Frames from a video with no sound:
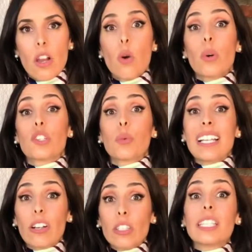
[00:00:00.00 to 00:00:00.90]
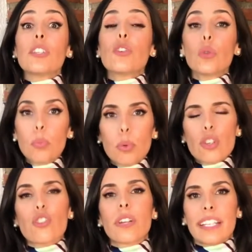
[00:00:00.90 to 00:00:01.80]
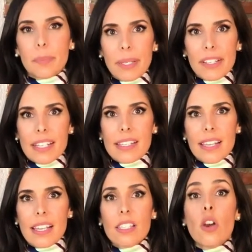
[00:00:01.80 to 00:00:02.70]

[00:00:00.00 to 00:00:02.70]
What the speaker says: which will continue to push your experiences,